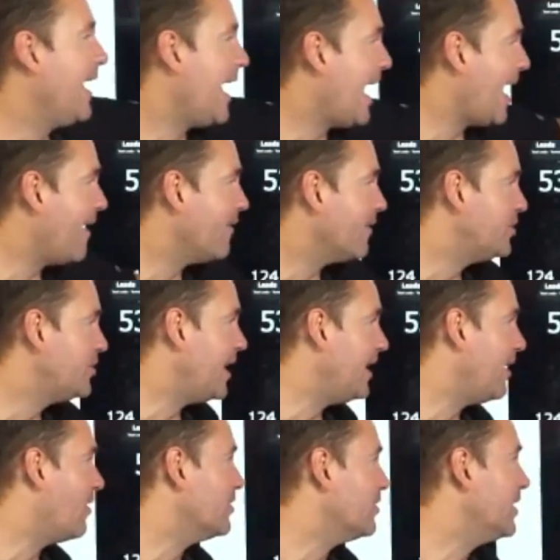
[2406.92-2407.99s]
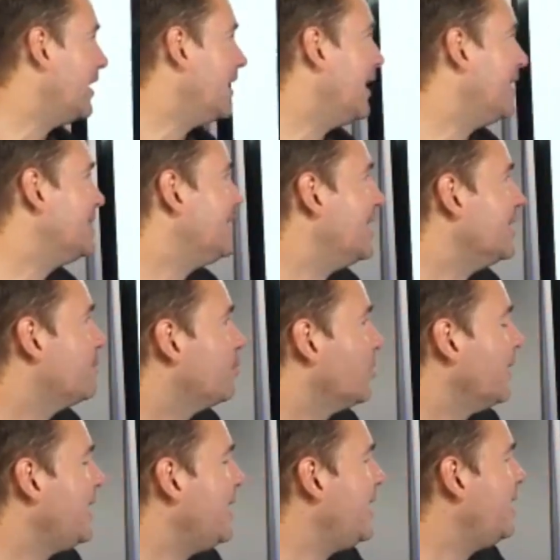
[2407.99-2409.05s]
average $10.99 per
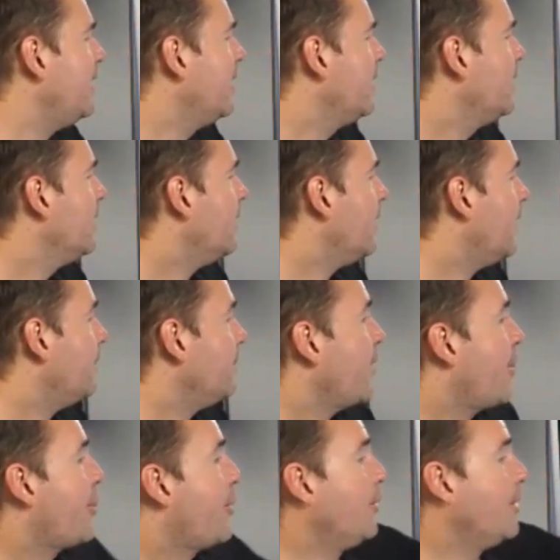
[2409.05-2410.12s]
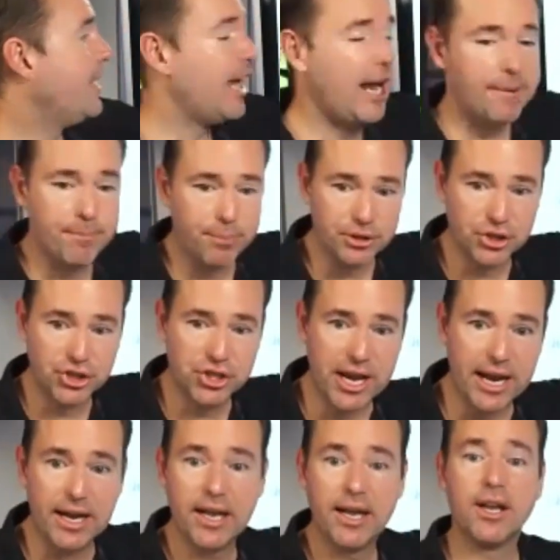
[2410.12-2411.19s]
lead,
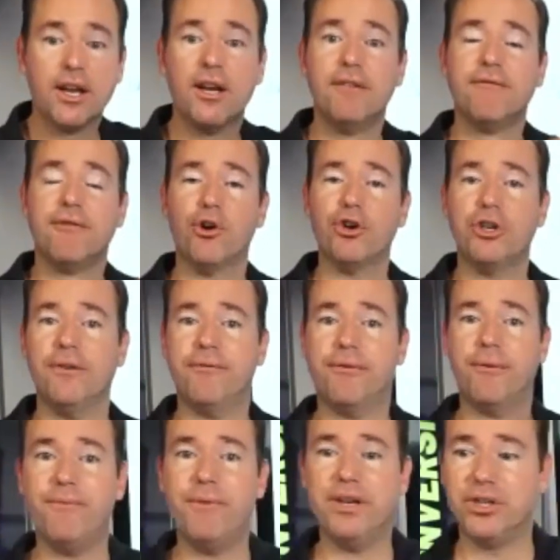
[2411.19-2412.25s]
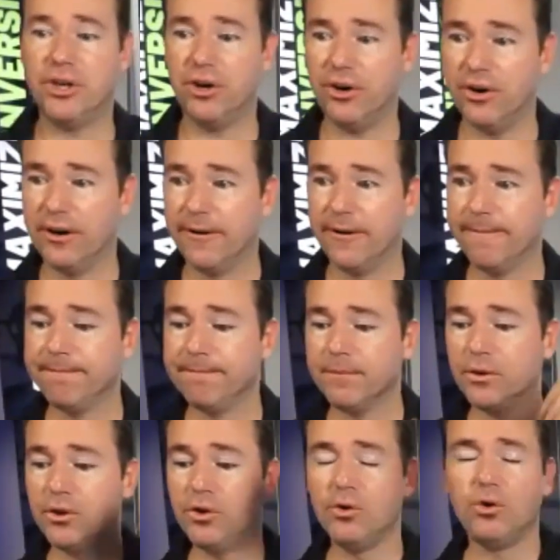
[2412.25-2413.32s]
38% conversion from visitor
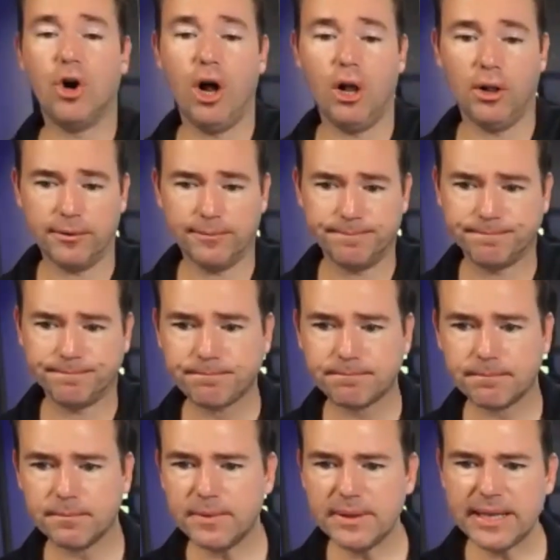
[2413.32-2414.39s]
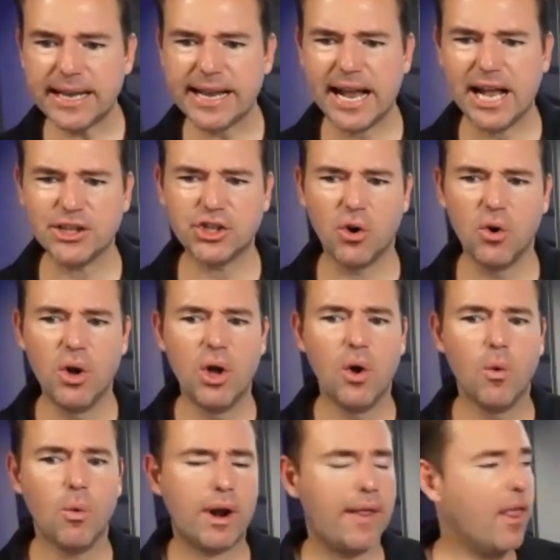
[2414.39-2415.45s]
to caller. And so
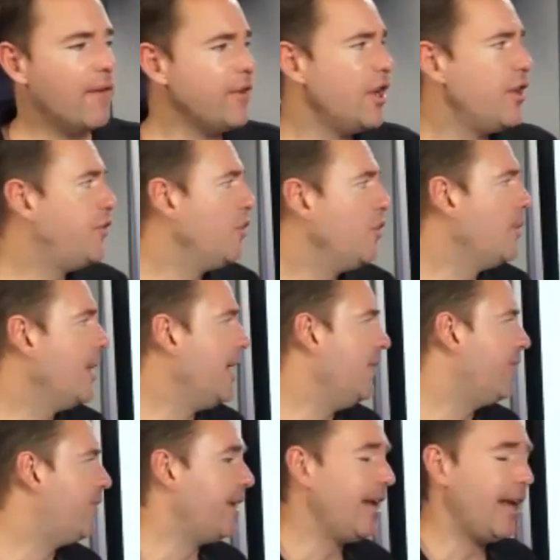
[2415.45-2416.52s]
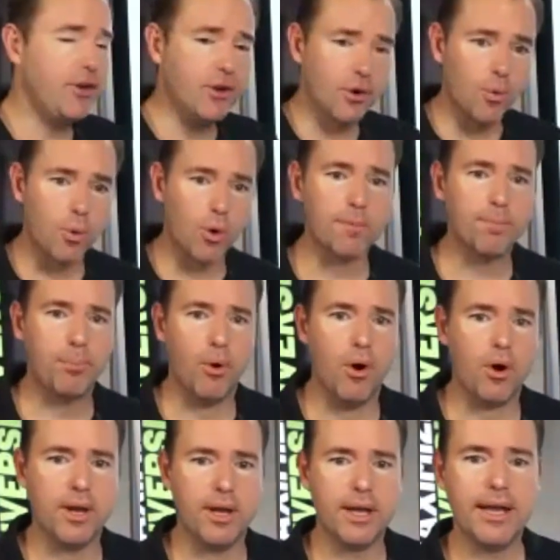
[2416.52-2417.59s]
what I'd love you to do is in your
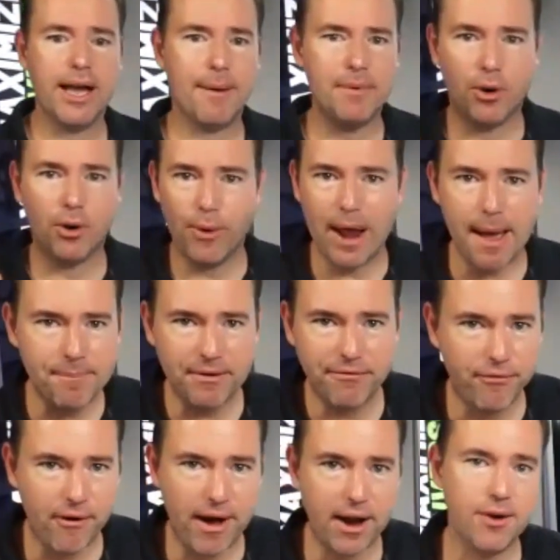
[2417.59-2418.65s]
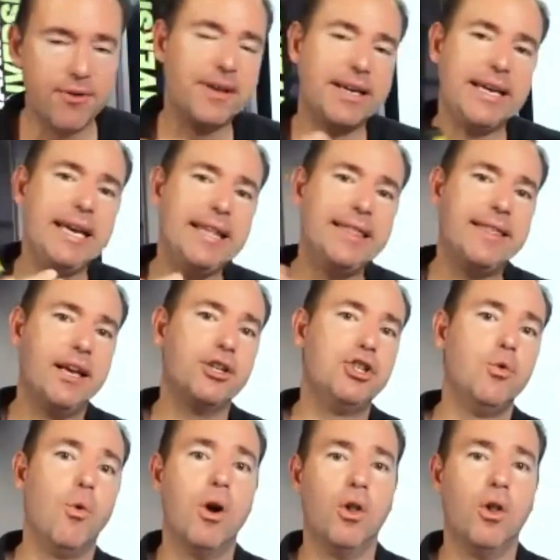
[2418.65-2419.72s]
workbook, I'm going to rapid fire the key things
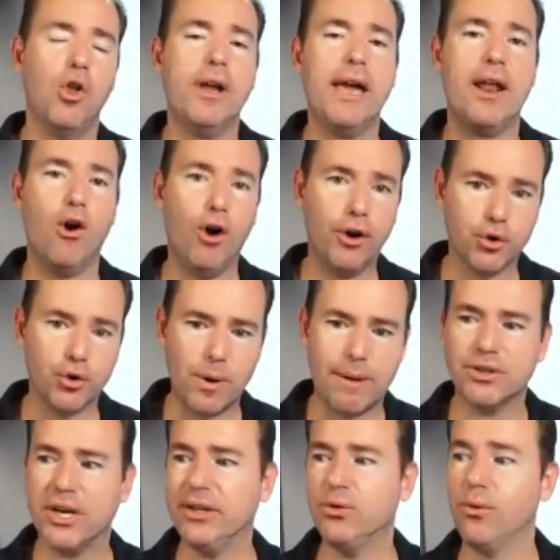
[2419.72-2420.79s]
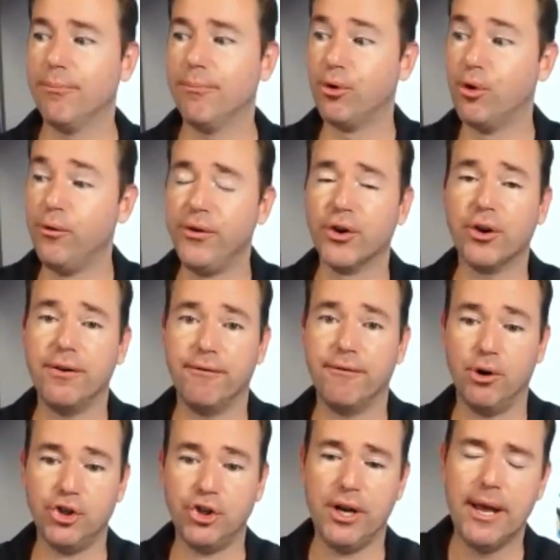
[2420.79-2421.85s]
you want to look at on your website to improve your
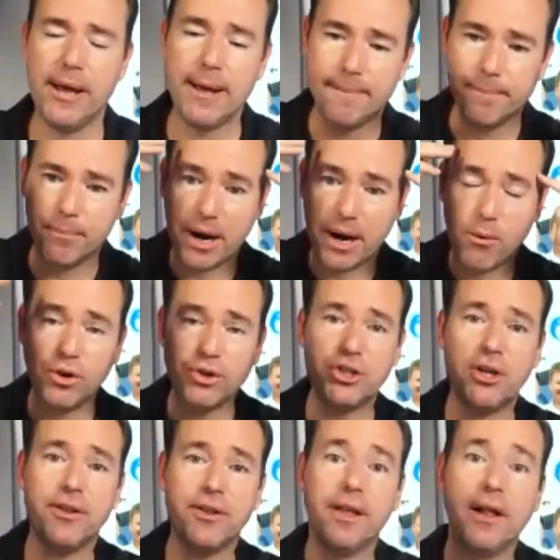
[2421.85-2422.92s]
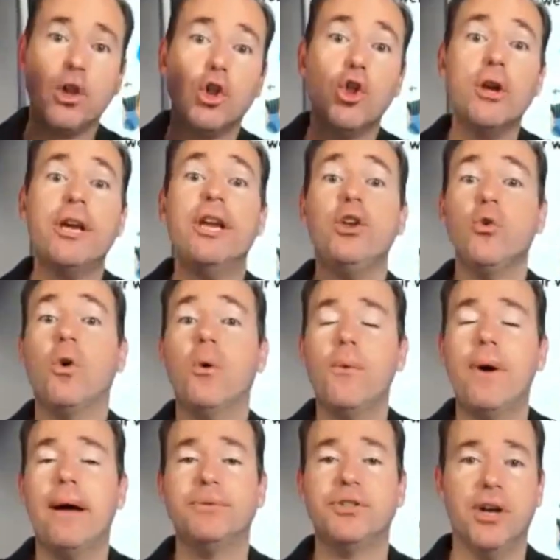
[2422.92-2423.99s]
conversion. But I want you to look at your
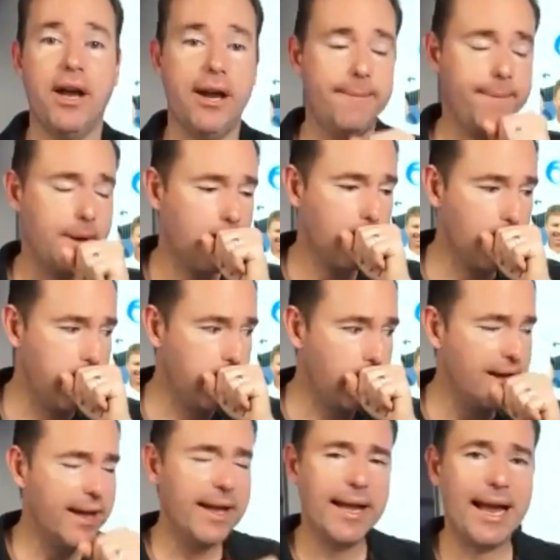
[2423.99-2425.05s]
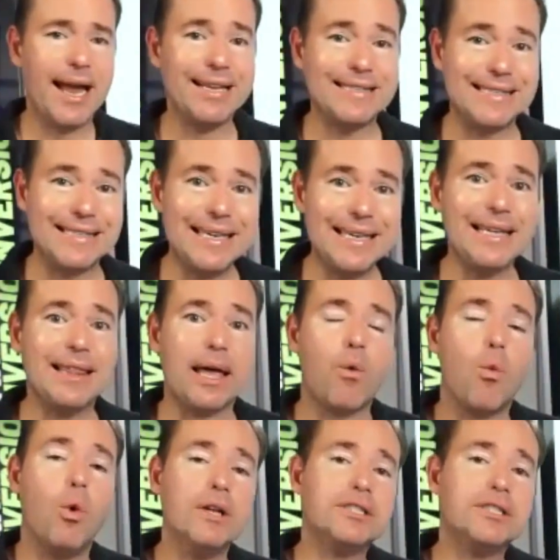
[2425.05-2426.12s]
website and see like
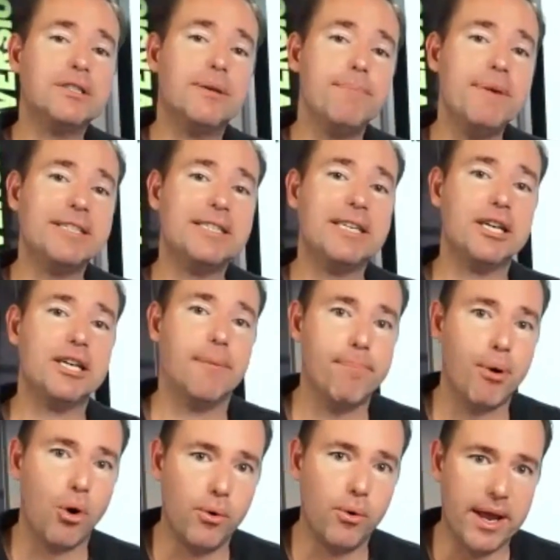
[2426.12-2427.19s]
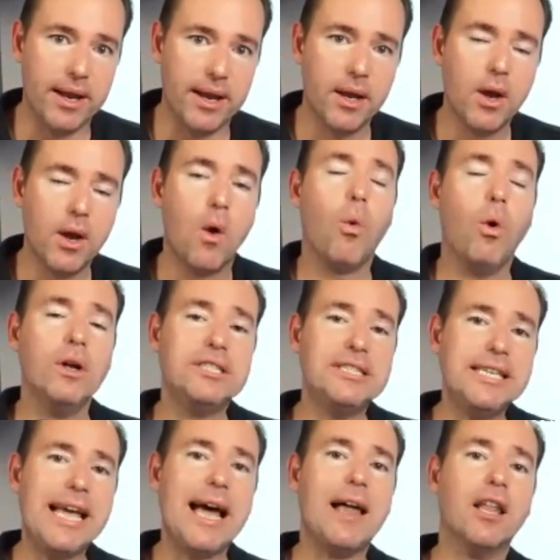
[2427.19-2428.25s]
what's the missing component? What's
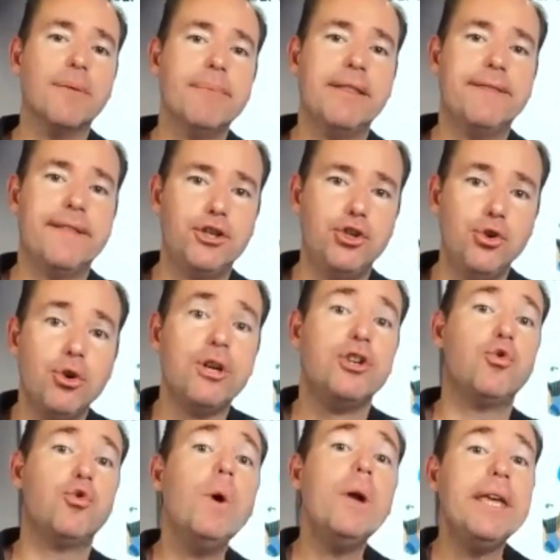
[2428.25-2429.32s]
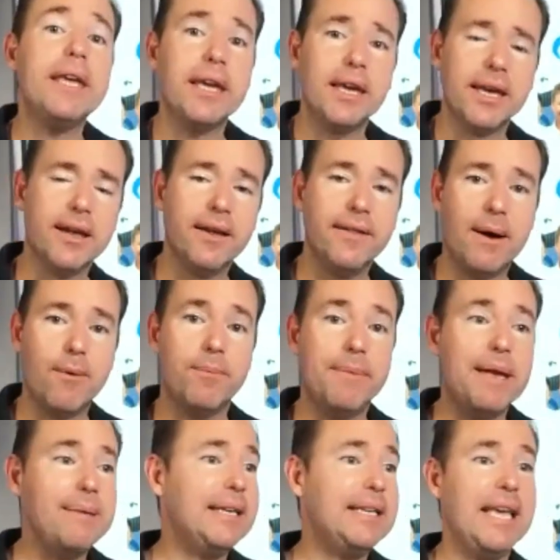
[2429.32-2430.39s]
the element that you could tweak that would
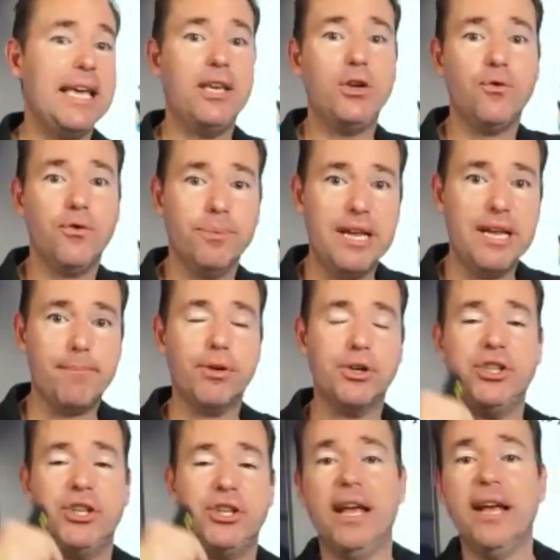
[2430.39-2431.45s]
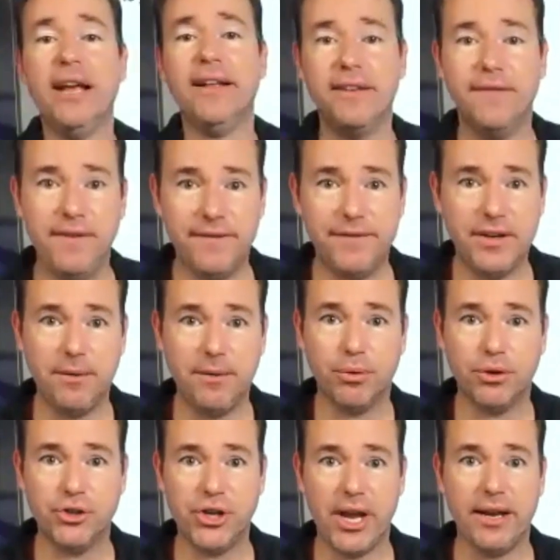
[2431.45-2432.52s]
maybe take you from 10% to
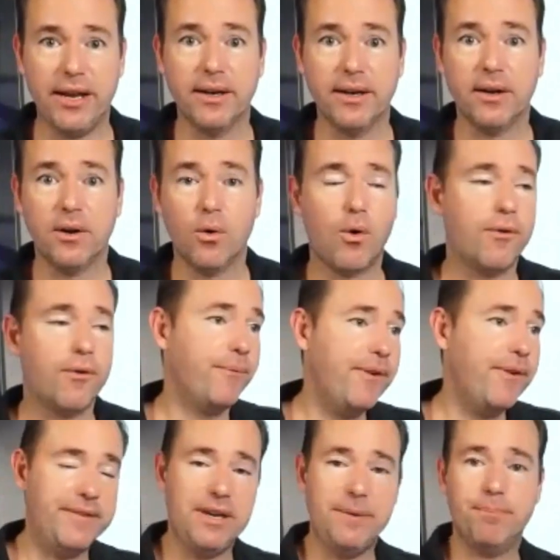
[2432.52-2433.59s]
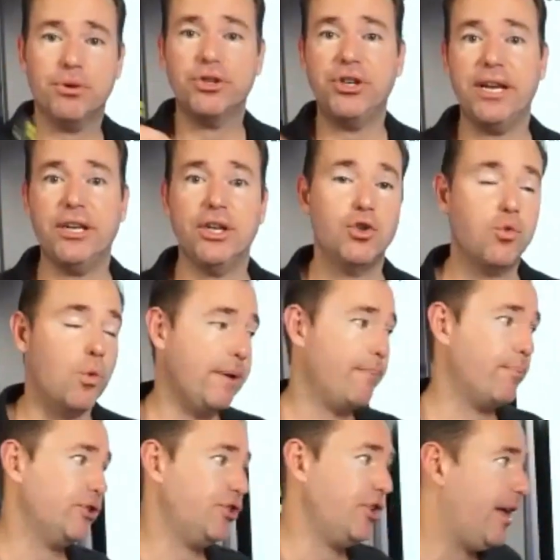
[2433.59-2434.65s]
15% or from 15% to
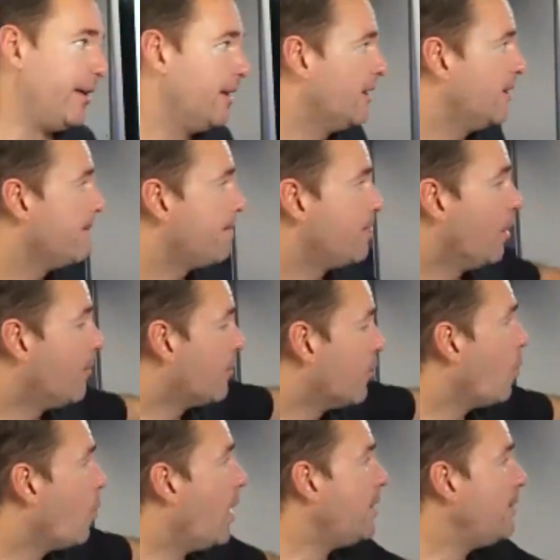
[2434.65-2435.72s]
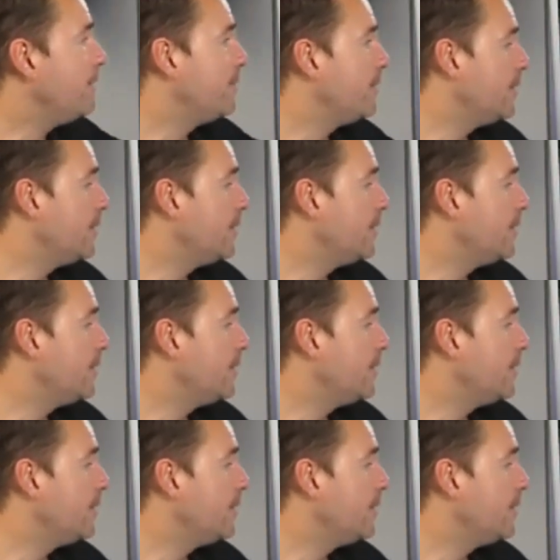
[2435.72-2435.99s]
20%? Number one,